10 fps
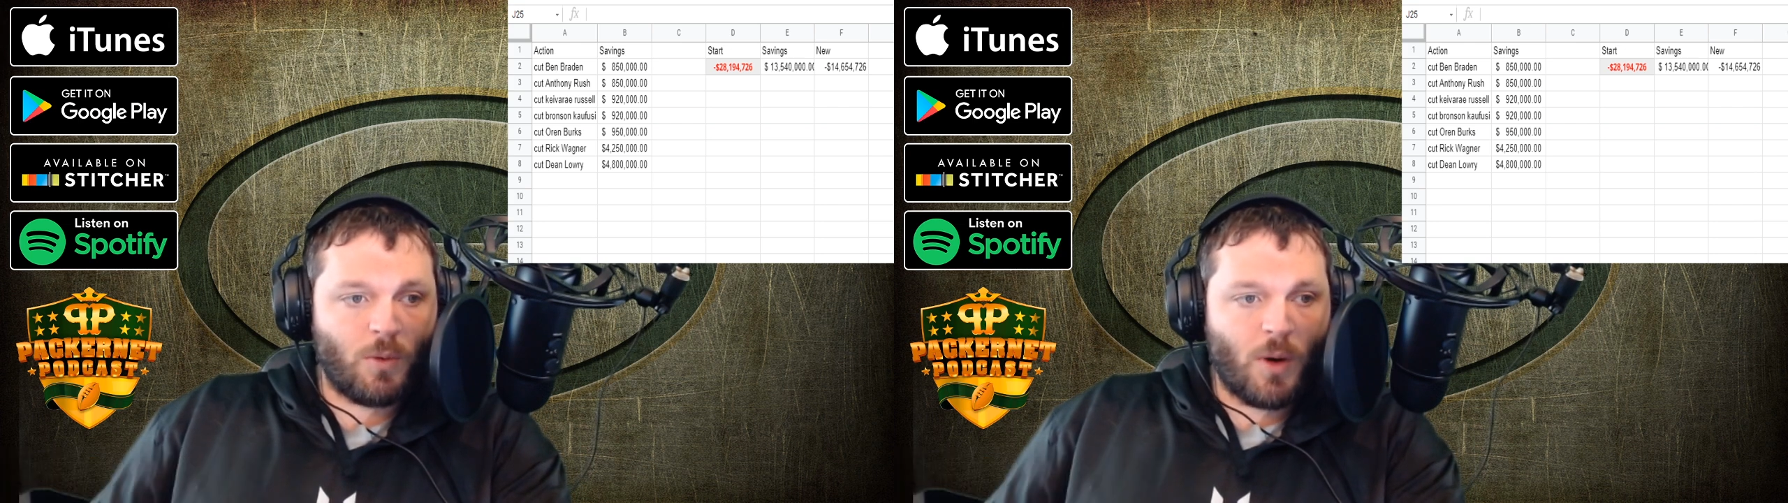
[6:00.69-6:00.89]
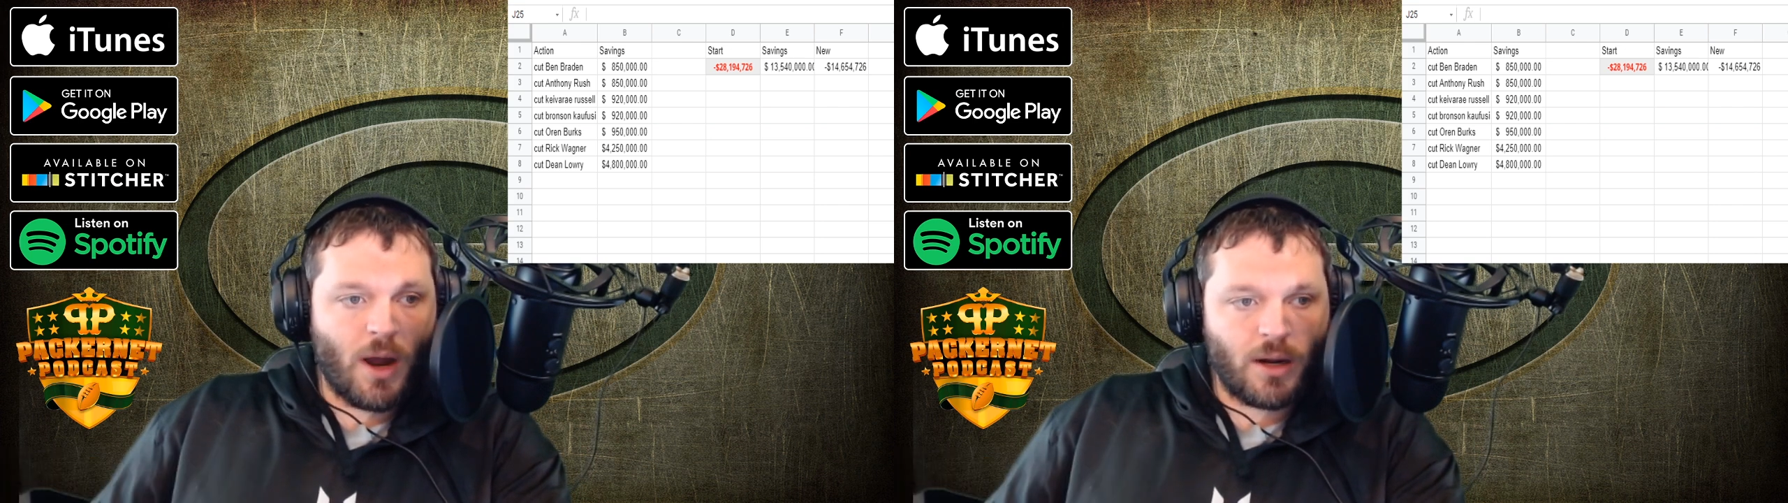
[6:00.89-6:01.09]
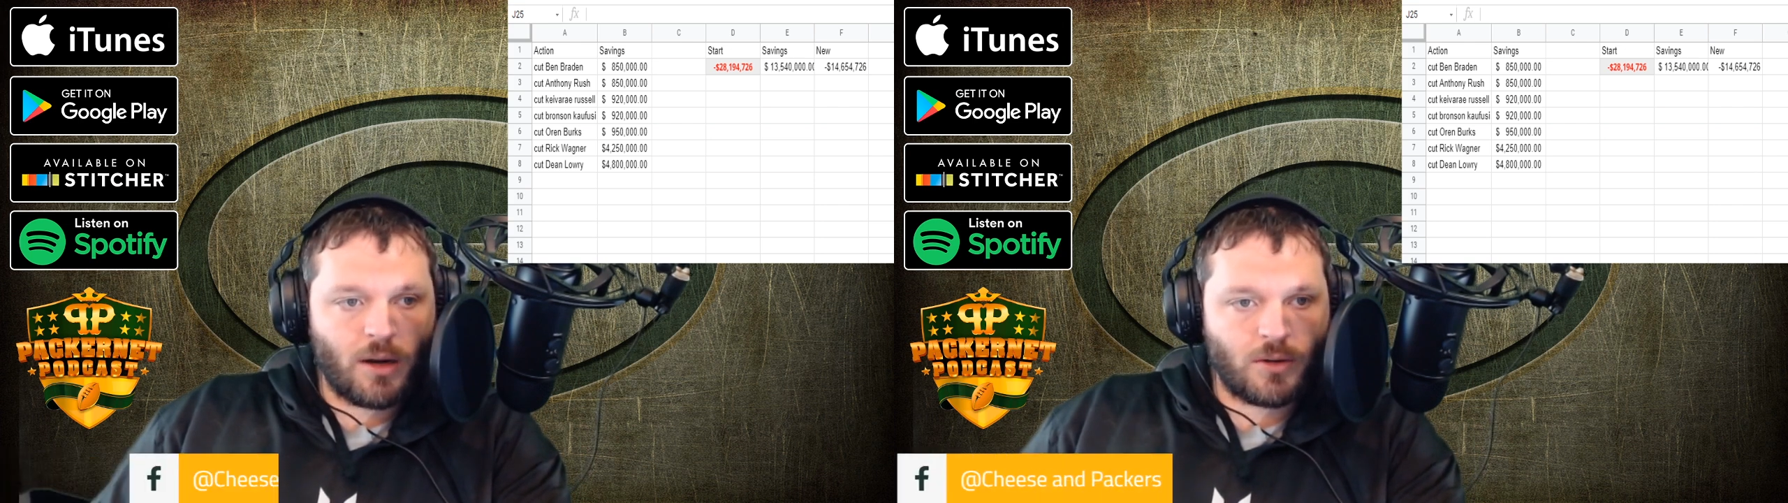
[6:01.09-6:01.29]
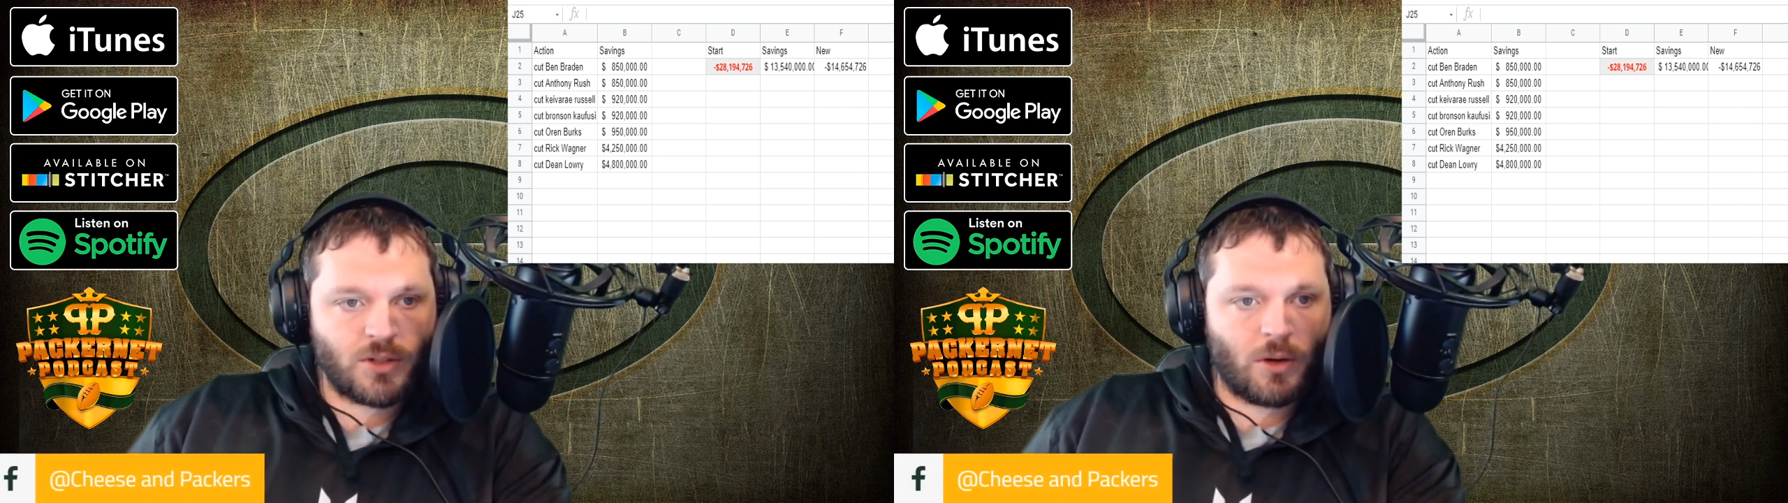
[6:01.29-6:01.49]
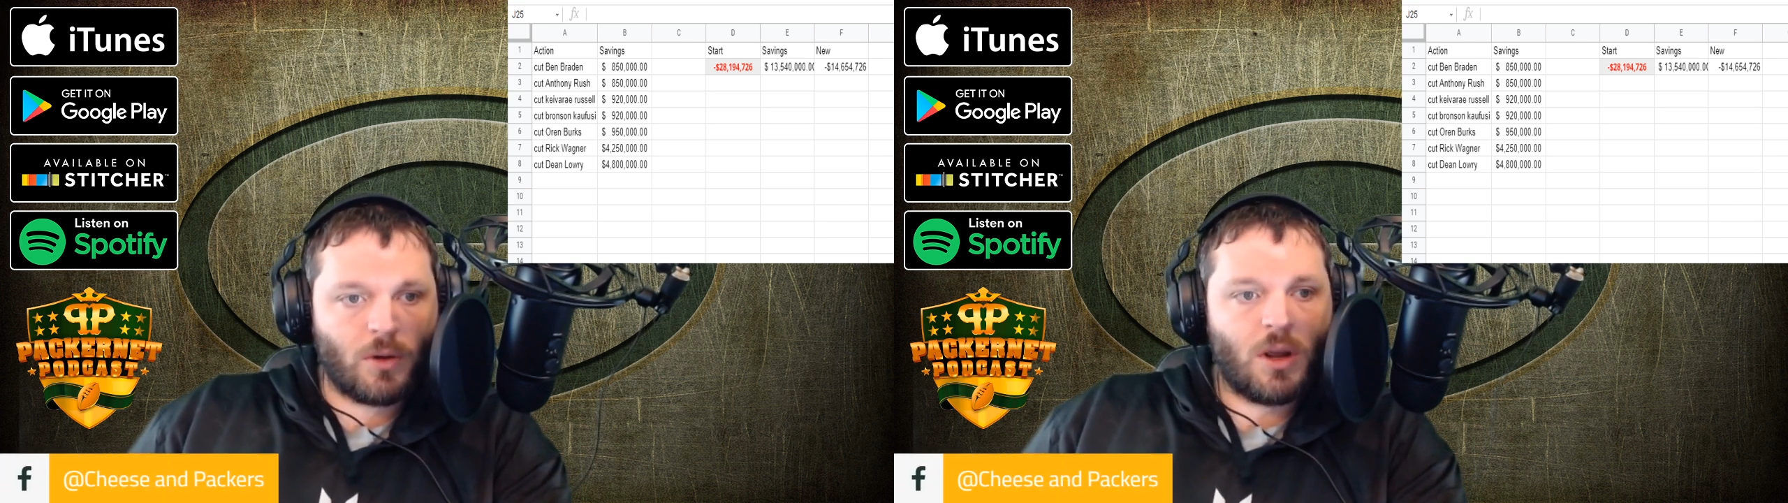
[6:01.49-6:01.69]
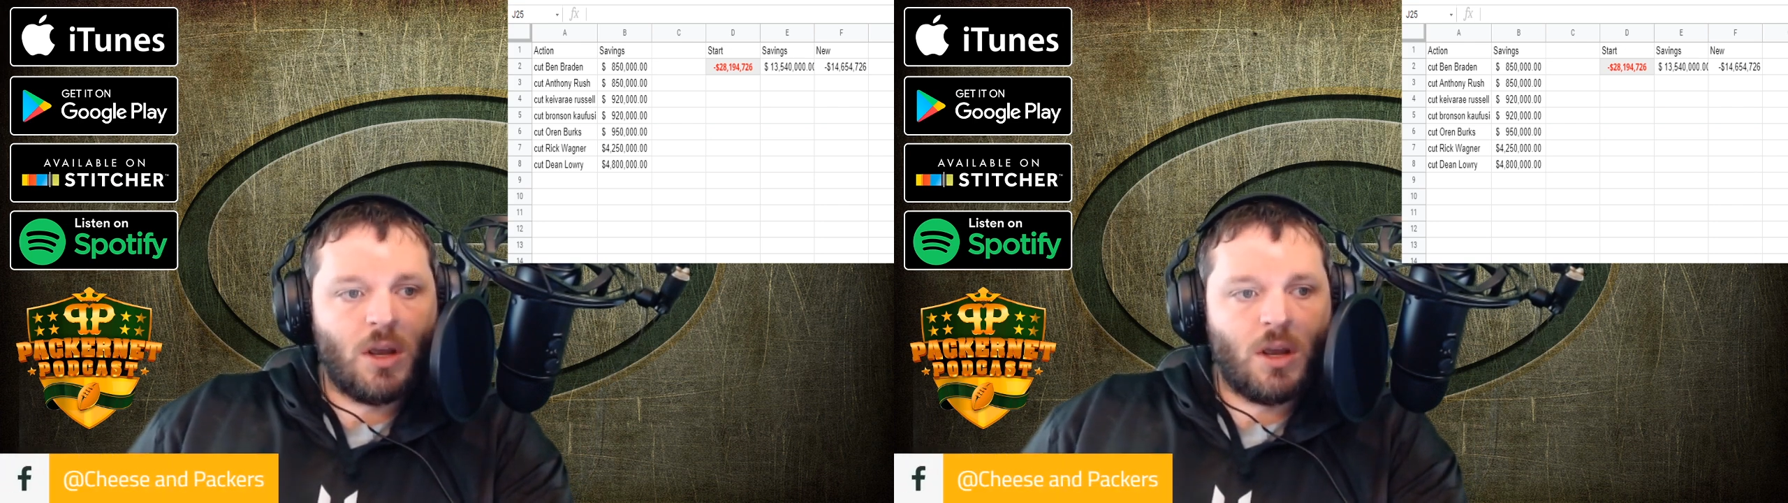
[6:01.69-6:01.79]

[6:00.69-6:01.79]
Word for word: Watt here. So